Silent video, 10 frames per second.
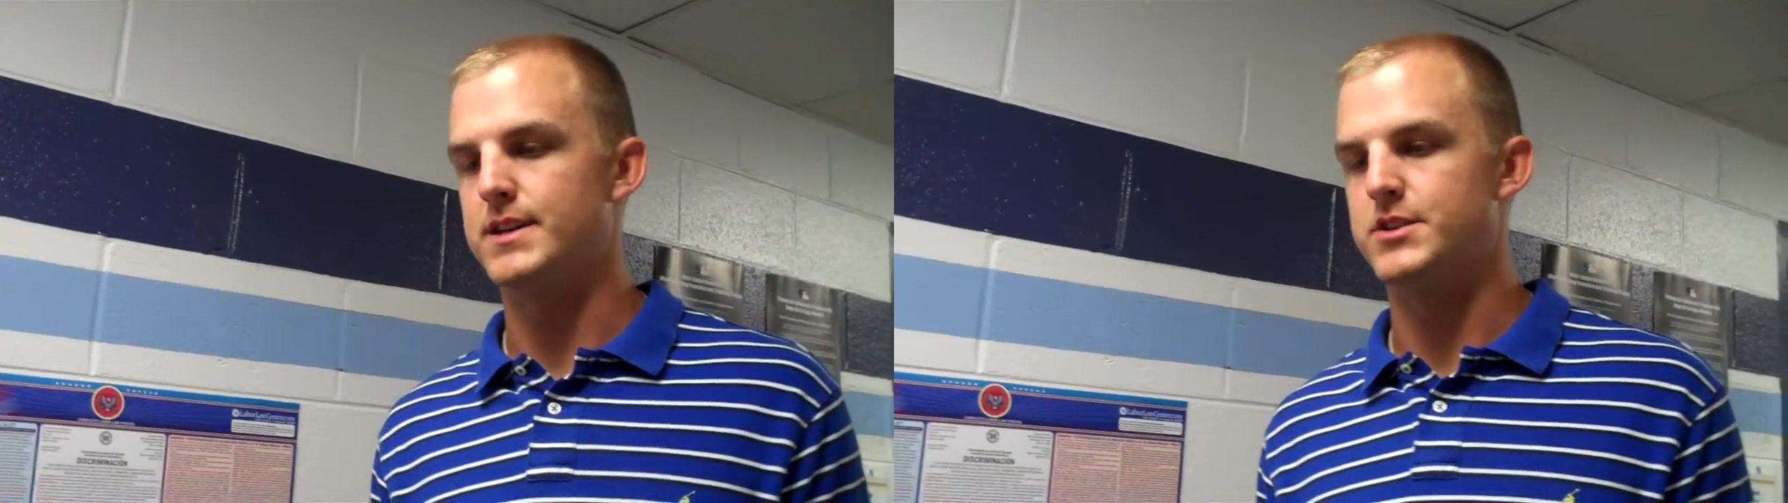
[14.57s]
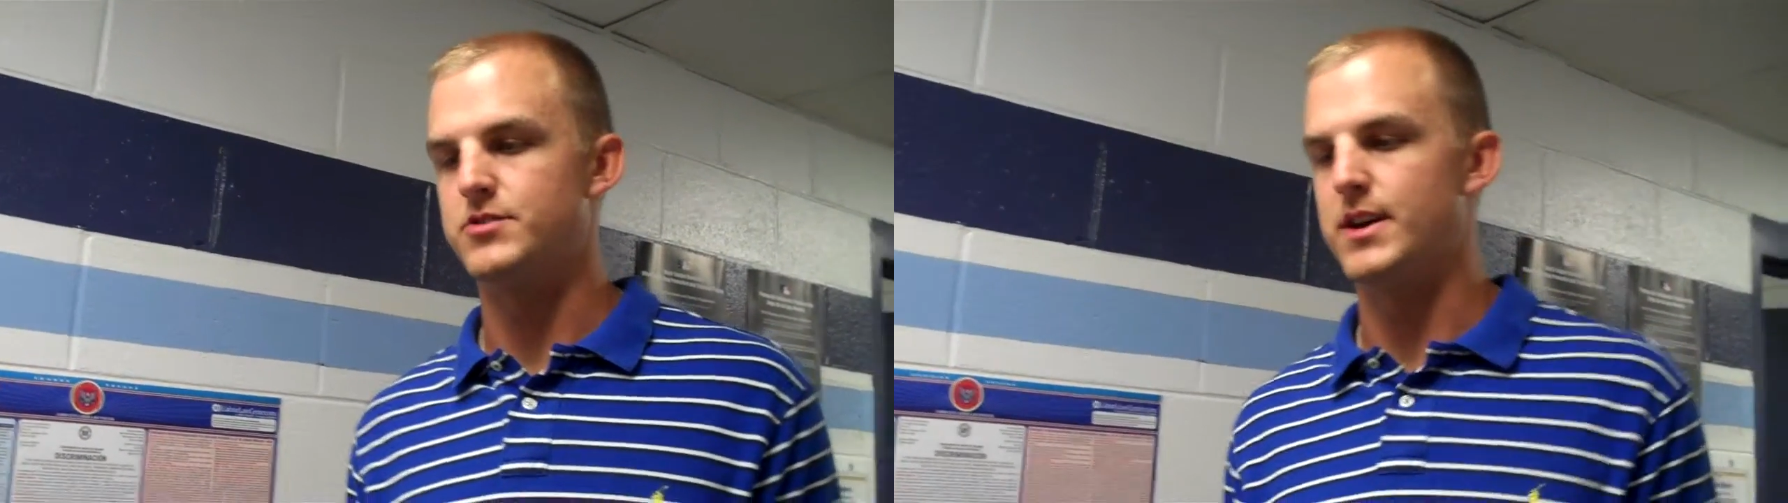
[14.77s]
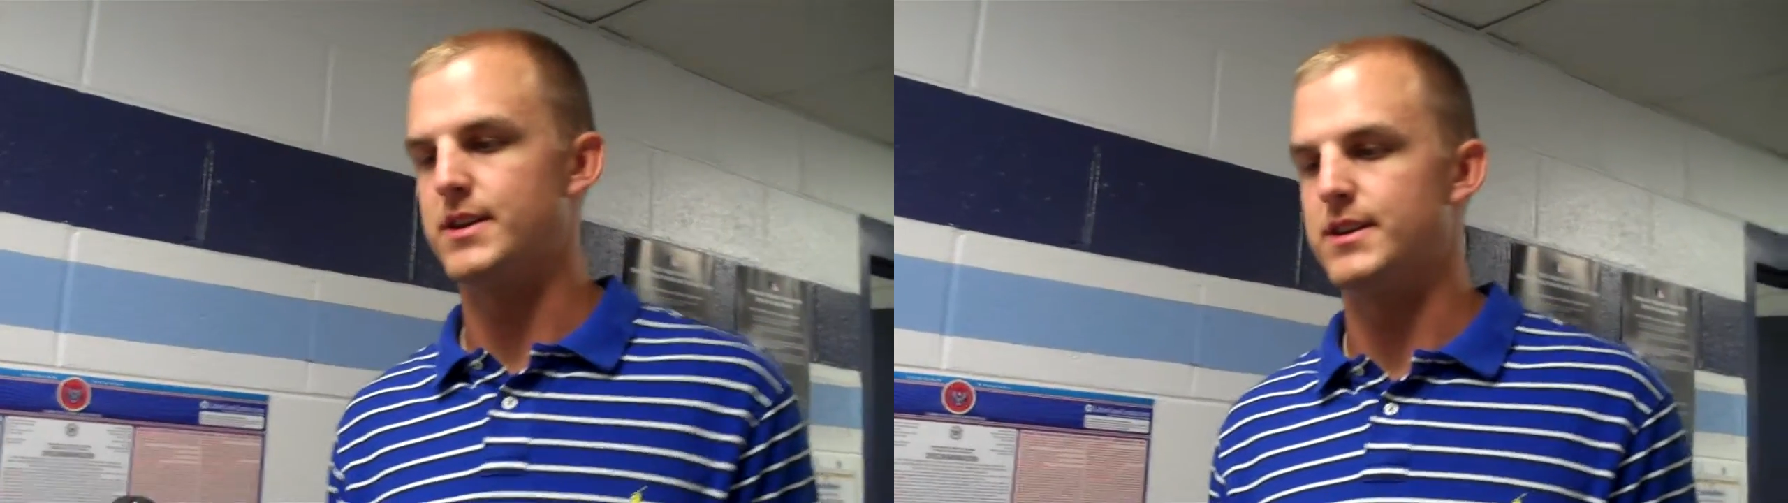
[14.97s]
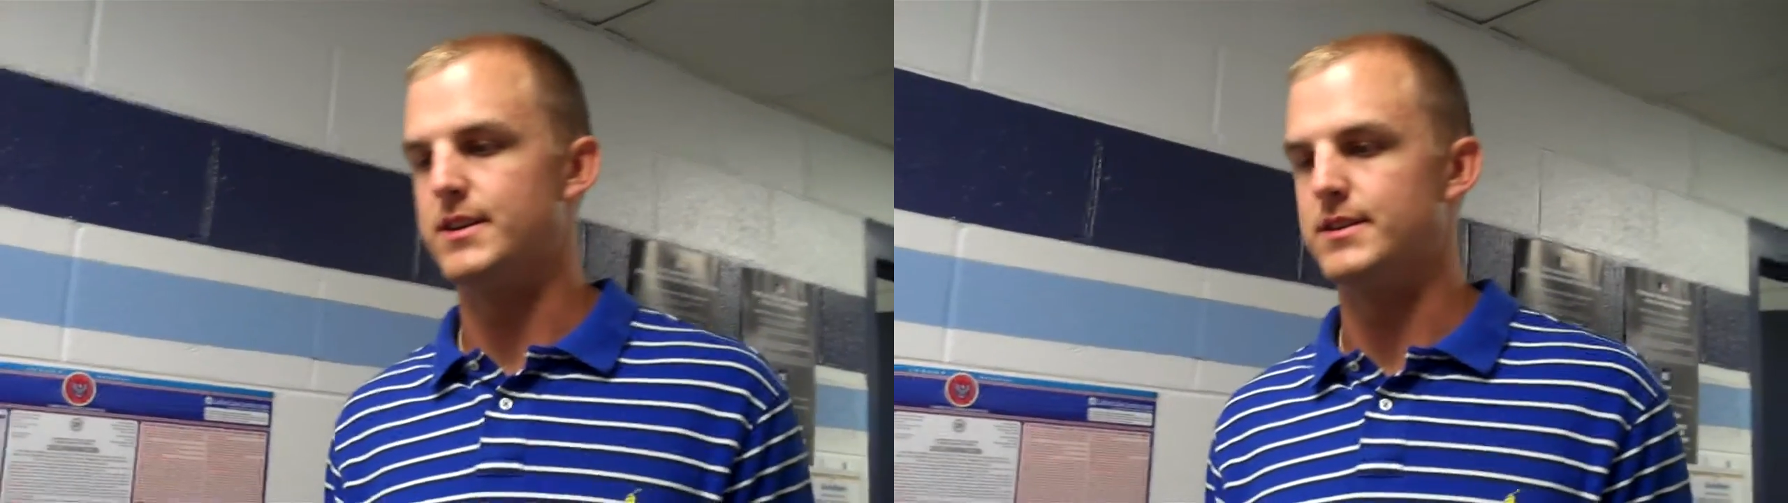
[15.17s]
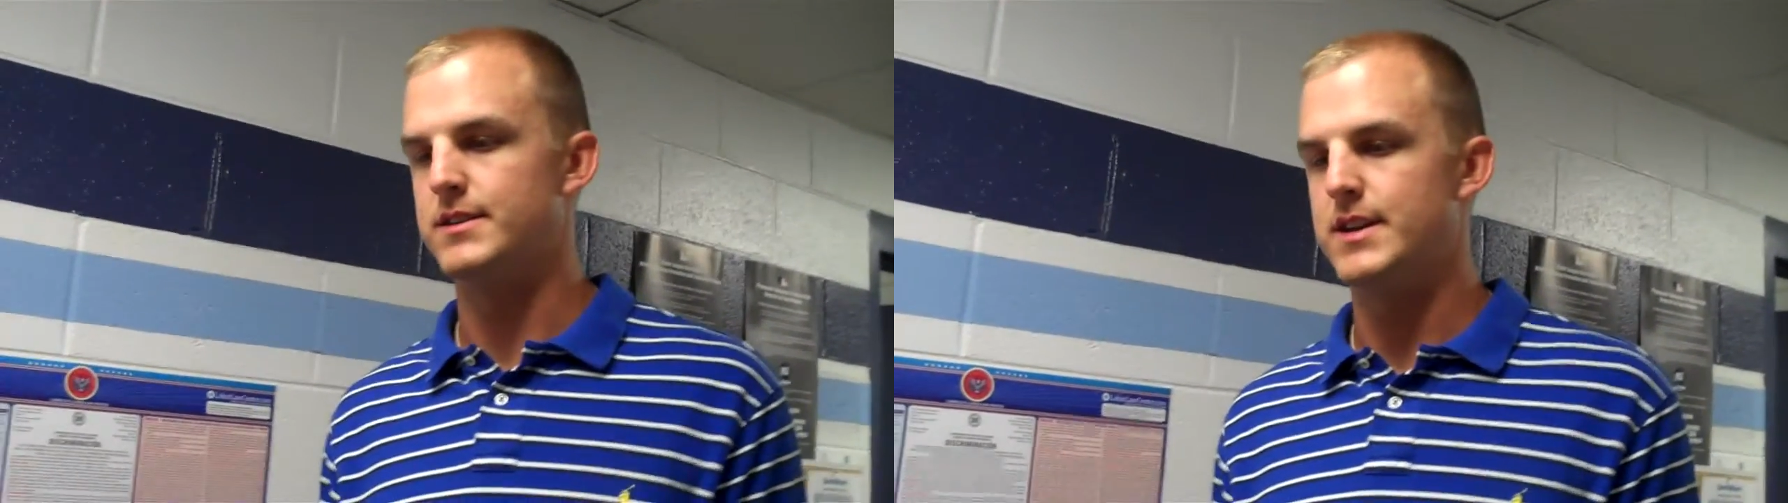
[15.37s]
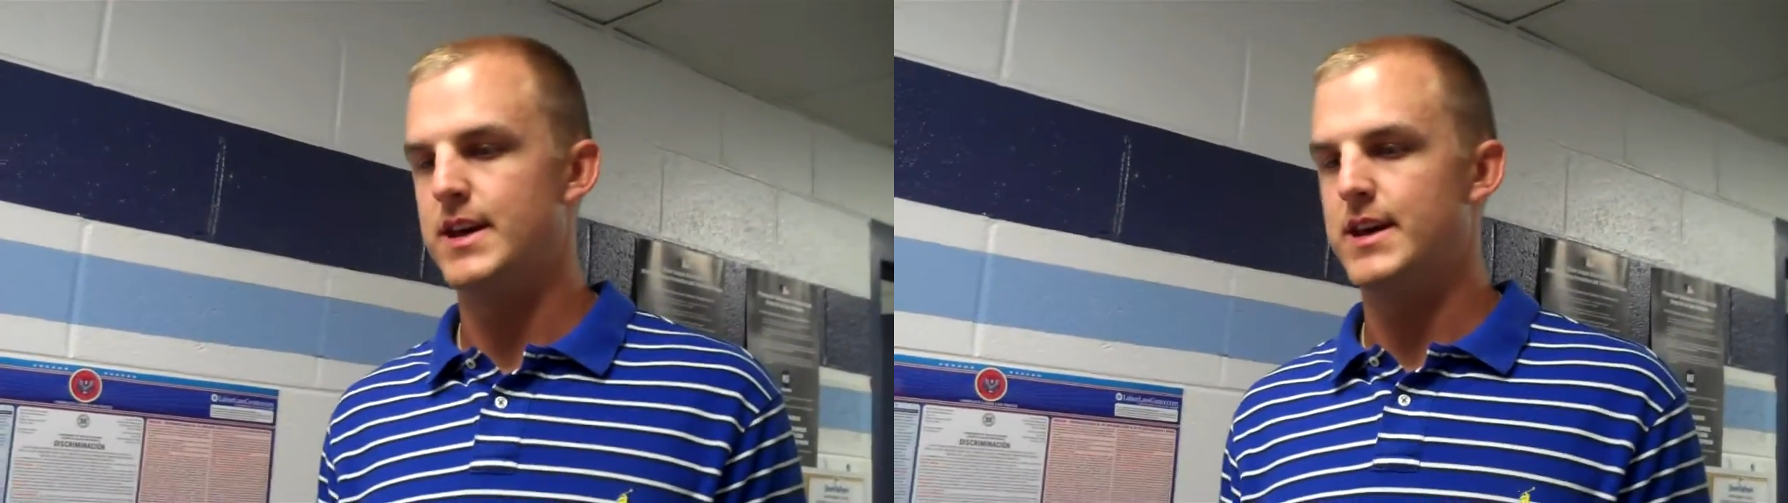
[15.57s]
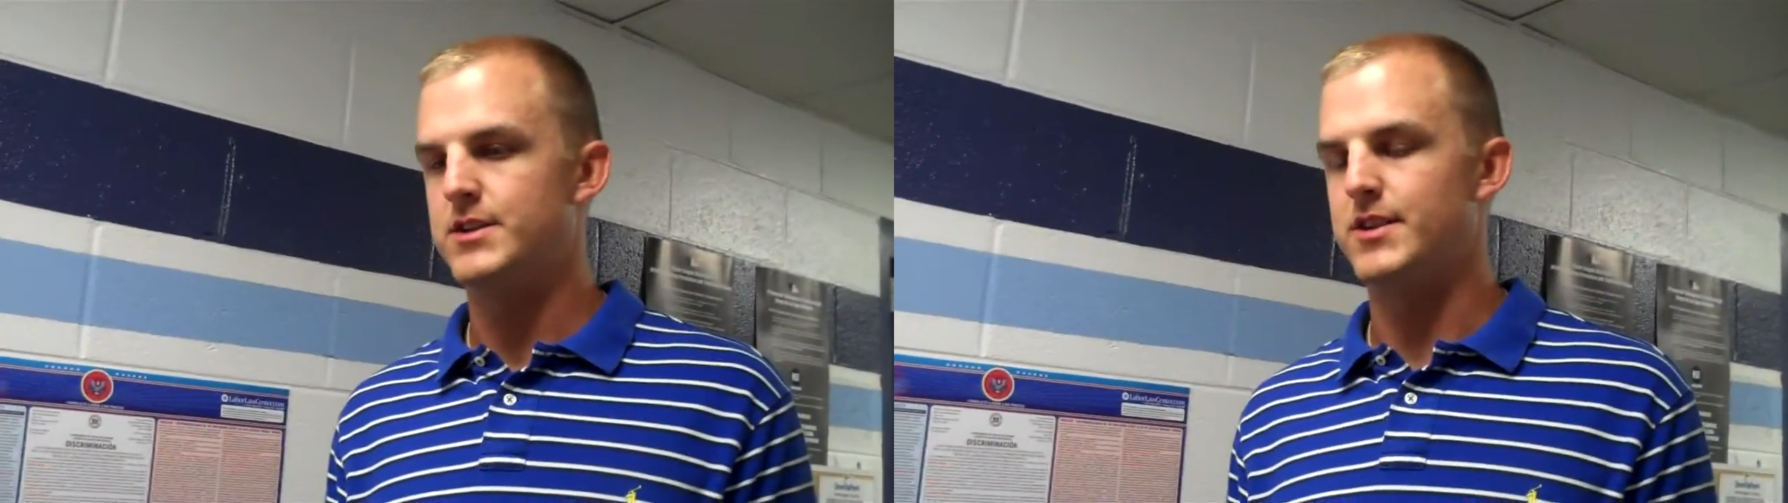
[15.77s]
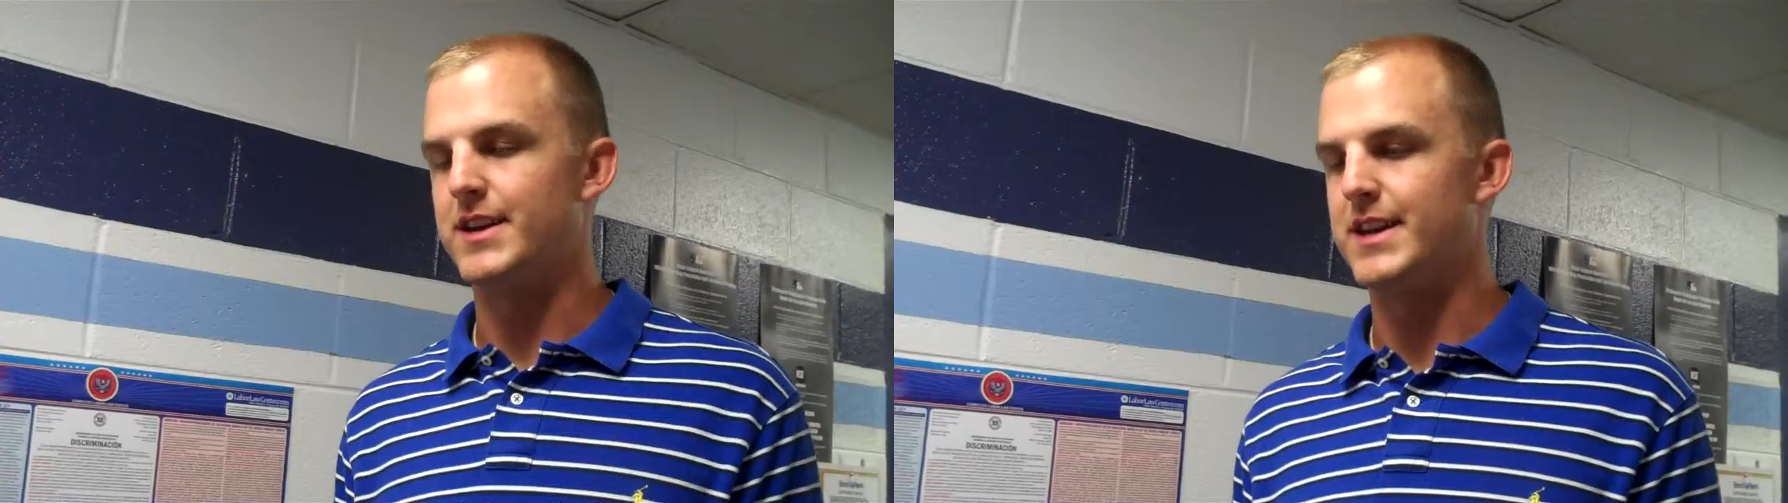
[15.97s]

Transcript: I just tried to try